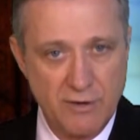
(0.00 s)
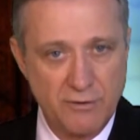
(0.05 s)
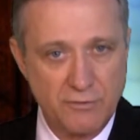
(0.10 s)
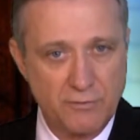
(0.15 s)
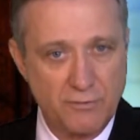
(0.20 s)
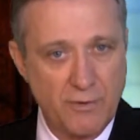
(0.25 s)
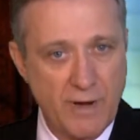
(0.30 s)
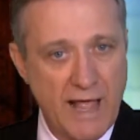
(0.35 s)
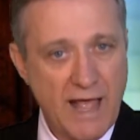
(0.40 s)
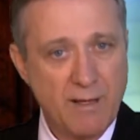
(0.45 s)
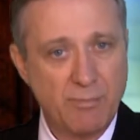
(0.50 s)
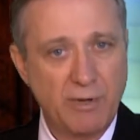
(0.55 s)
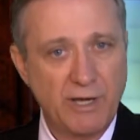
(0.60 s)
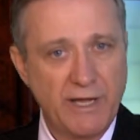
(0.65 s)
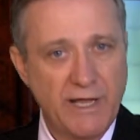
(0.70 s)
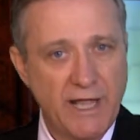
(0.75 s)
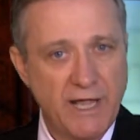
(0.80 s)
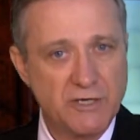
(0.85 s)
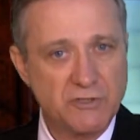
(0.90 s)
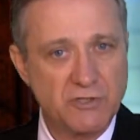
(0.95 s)
through
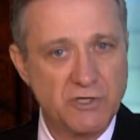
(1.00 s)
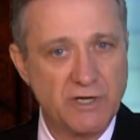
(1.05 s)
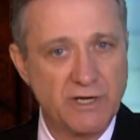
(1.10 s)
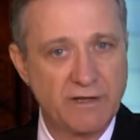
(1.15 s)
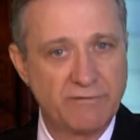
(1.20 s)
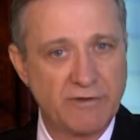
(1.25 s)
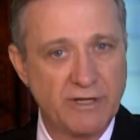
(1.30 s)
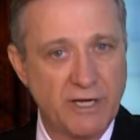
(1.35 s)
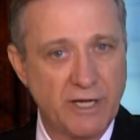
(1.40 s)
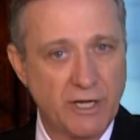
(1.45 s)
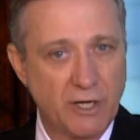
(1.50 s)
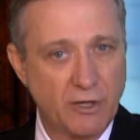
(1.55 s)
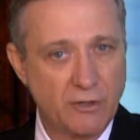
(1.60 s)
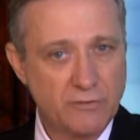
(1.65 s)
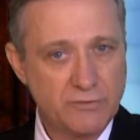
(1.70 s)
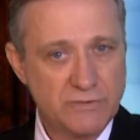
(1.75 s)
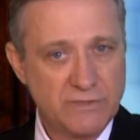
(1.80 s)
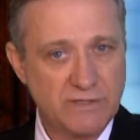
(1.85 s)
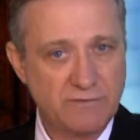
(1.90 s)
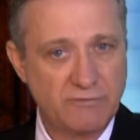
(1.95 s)
application of an
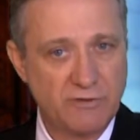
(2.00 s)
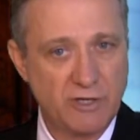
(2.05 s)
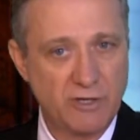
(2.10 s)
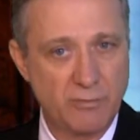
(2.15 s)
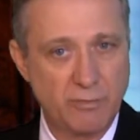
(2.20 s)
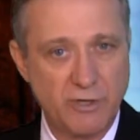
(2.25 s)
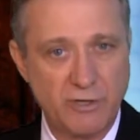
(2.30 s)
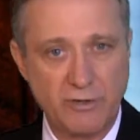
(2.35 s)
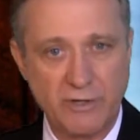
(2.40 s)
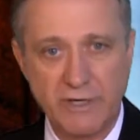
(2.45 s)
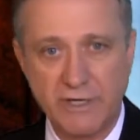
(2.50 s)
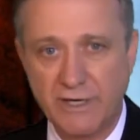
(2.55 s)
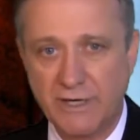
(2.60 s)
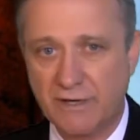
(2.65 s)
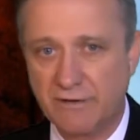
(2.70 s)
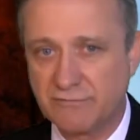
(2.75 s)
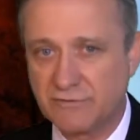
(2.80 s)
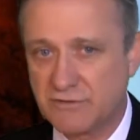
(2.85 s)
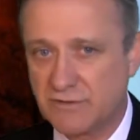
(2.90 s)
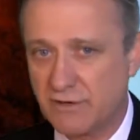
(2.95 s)
inclusive community
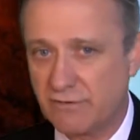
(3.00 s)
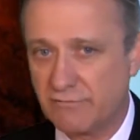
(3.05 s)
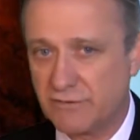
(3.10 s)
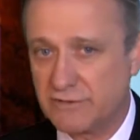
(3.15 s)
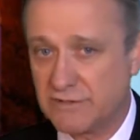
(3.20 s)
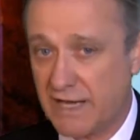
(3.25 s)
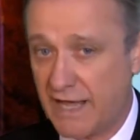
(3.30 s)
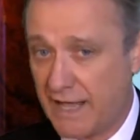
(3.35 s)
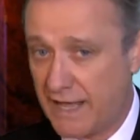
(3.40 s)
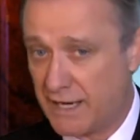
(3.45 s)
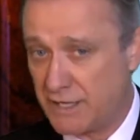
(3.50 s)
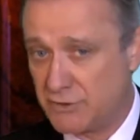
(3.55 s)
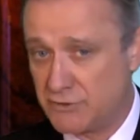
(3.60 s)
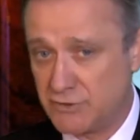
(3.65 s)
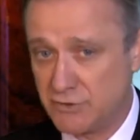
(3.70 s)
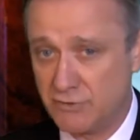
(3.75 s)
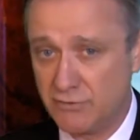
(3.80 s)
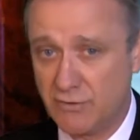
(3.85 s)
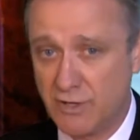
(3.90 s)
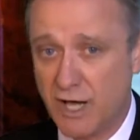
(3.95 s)
of service
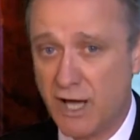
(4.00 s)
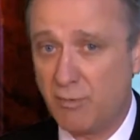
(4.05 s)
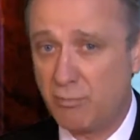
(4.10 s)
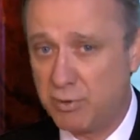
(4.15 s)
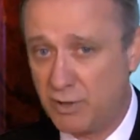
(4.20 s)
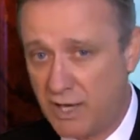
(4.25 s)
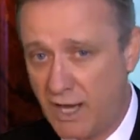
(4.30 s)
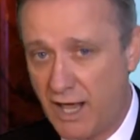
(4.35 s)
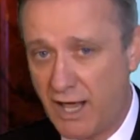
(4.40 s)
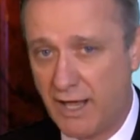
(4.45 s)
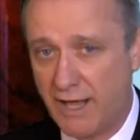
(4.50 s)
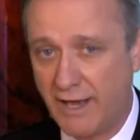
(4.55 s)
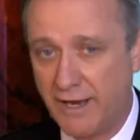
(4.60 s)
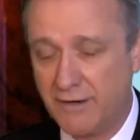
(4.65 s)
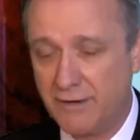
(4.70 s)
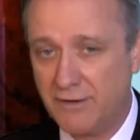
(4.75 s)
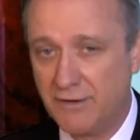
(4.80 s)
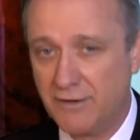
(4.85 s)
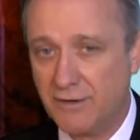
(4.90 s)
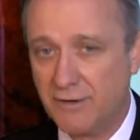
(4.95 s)
attitude
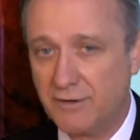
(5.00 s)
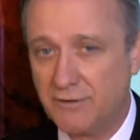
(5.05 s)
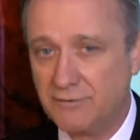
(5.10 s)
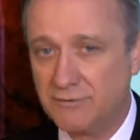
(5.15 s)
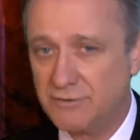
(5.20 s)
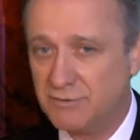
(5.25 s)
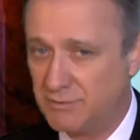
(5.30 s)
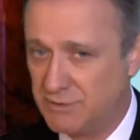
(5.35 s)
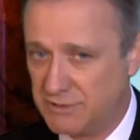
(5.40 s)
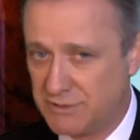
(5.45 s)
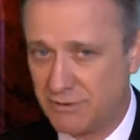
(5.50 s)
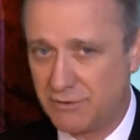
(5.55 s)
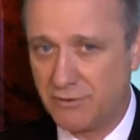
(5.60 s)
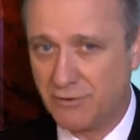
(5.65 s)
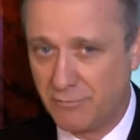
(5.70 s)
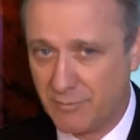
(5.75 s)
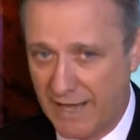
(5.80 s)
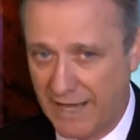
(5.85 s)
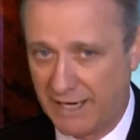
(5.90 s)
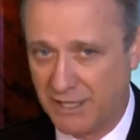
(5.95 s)
applied to
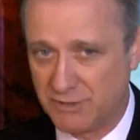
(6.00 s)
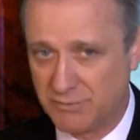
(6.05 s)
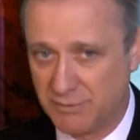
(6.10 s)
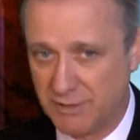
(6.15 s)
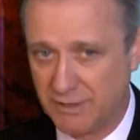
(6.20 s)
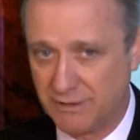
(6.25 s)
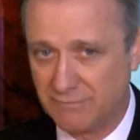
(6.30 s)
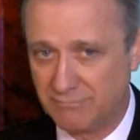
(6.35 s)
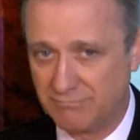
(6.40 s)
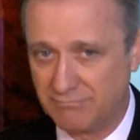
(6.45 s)
material management.